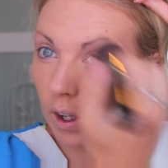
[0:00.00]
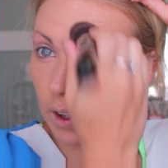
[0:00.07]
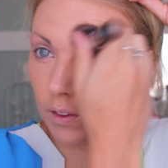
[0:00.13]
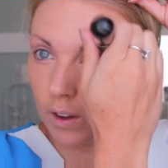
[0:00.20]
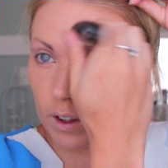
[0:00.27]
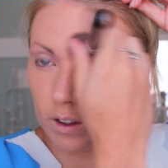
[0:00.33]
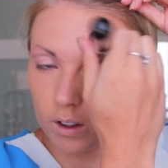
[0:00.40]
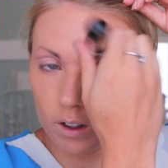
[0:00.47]

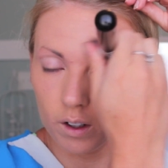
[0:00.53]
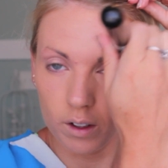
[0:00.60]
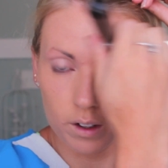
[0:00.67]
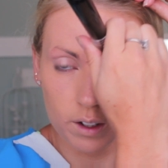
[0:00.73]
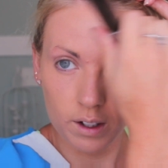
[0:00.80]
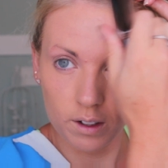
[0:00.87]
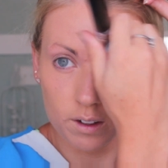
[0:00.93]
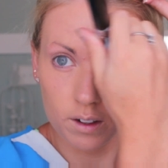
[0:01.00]
And then
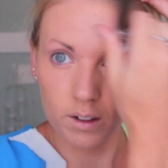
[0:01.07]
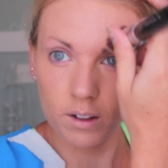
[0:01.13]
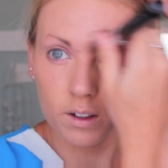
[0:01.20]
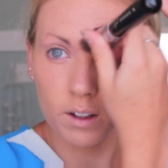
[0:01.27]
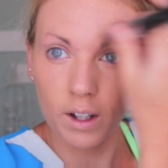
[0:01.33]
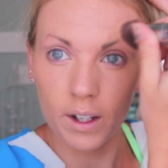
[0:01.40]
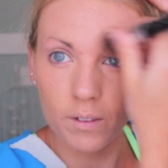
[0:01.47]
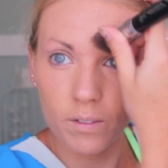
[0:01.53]
on this
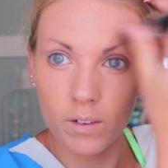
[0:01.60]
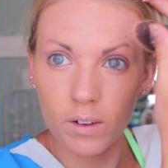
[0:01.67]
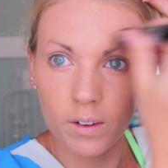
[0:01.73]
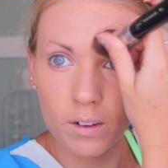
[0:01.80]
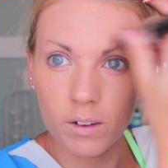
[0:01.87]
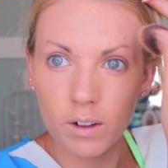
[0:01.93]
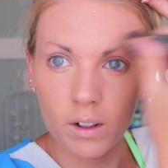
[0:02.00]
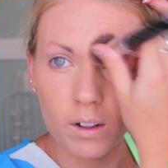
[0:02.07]
delightful
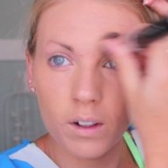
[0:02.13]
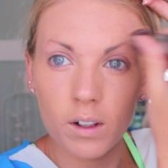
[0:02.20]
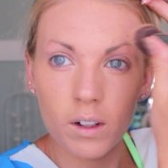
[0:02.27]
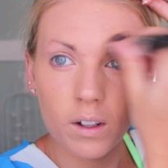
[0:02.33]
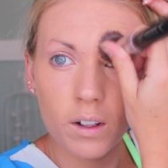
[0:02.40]
little